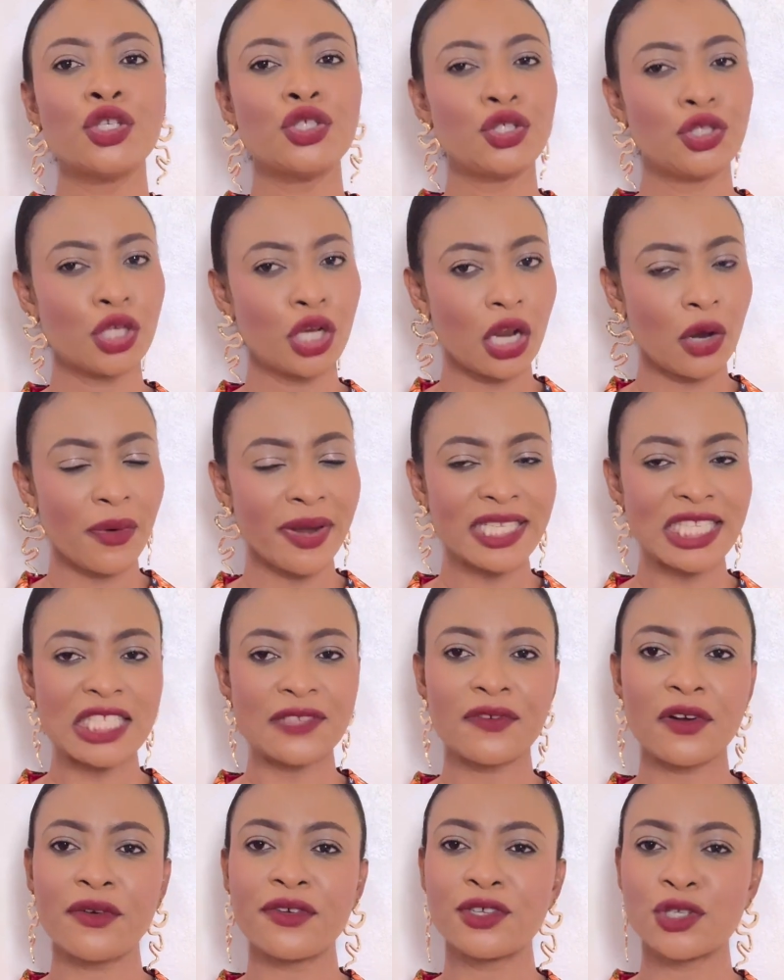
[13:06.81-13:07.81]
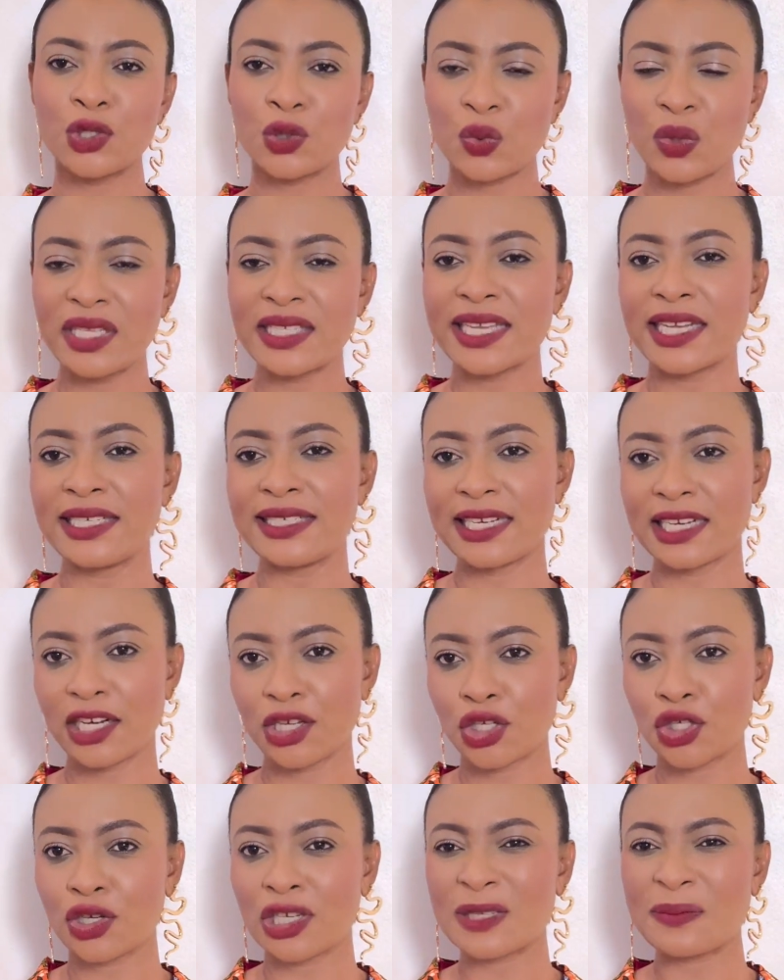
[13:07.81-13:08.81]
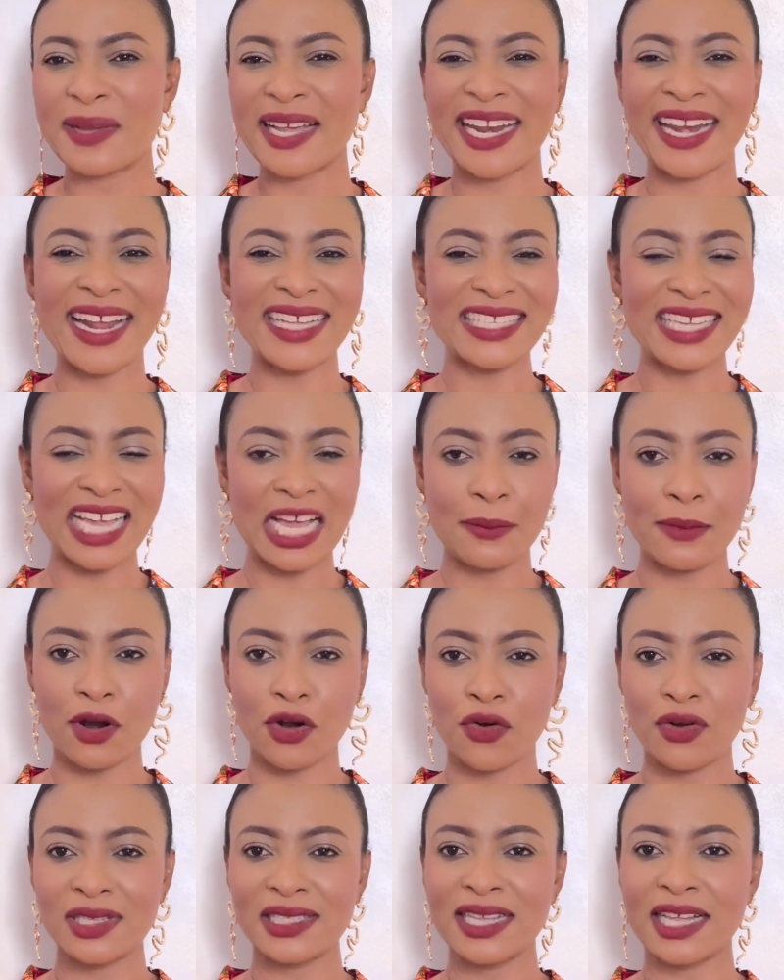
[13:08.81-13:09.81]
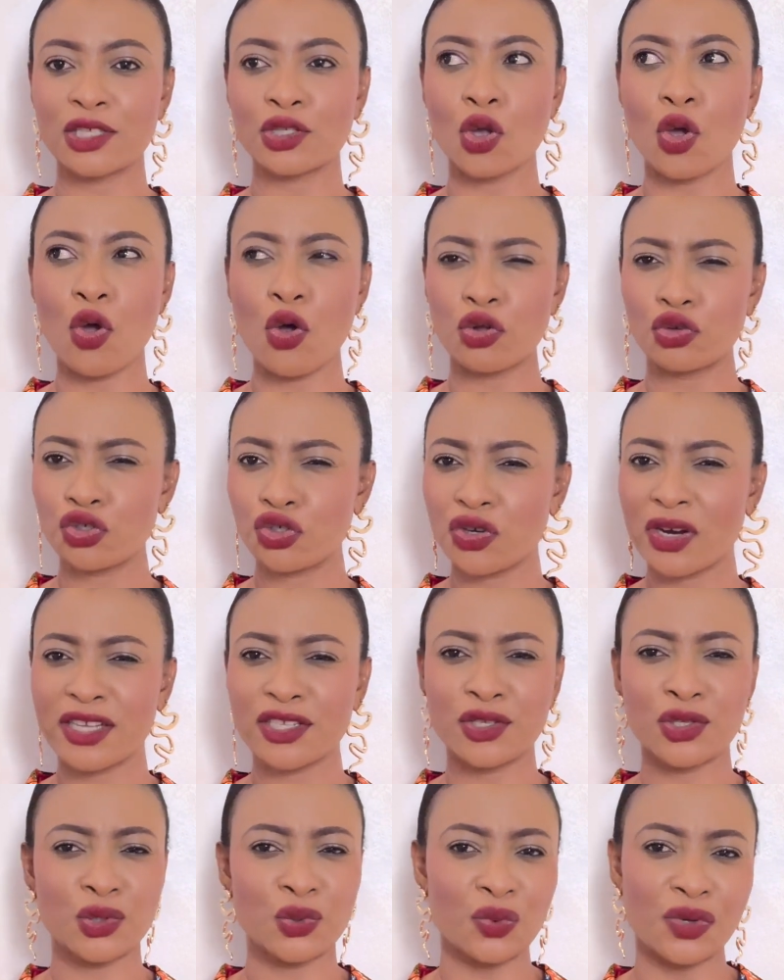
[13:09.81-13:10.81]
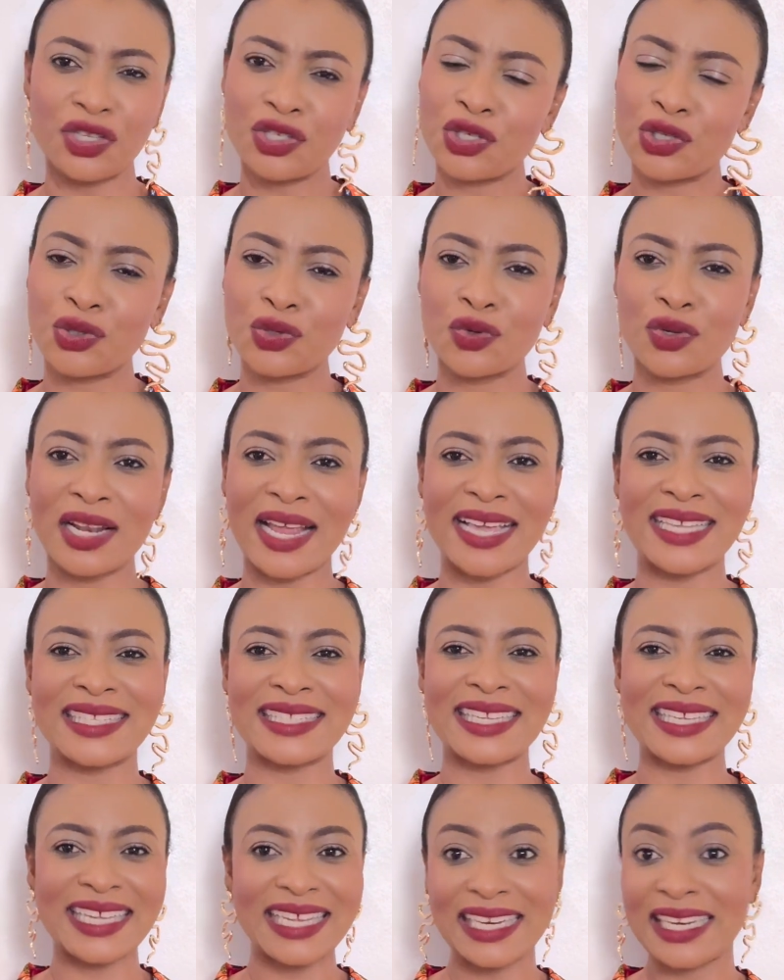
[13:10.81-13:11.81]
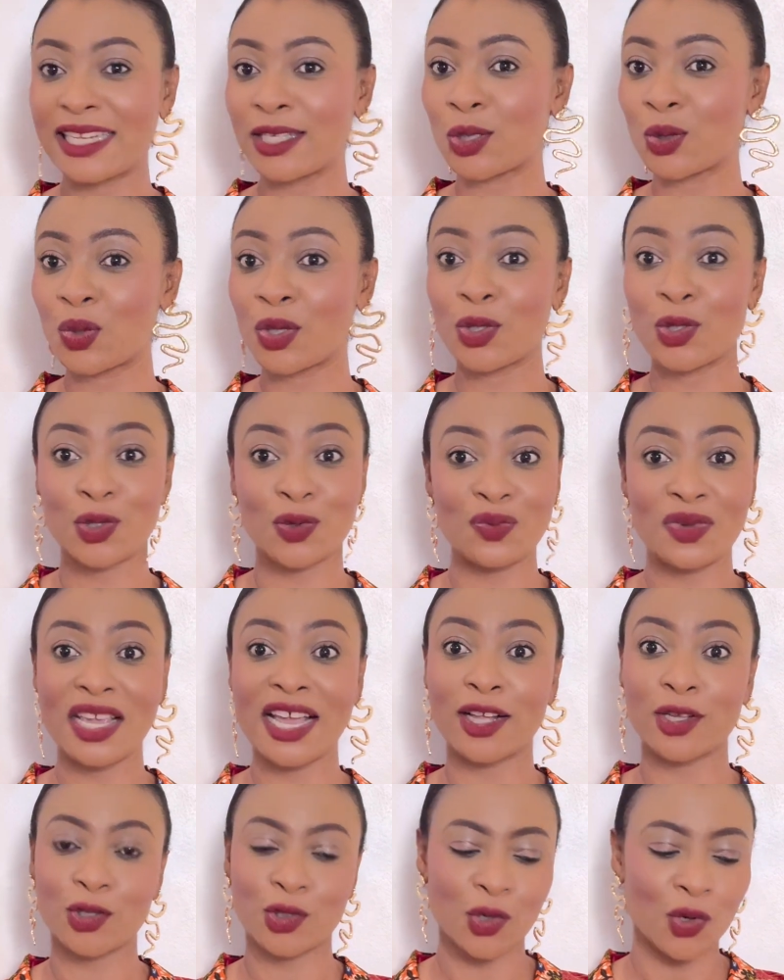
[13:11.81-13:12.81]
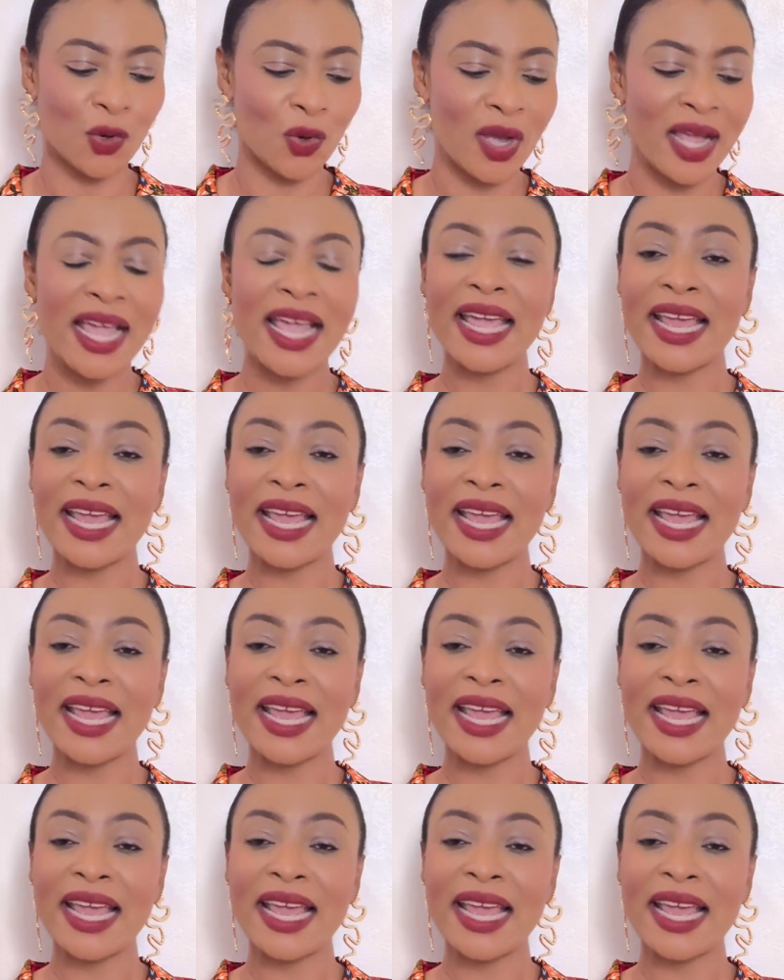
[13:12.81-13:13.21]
Dolores is very sweet and delicious, but it doesn't come across as ultra sweet, like sickeningly sweet to me at all.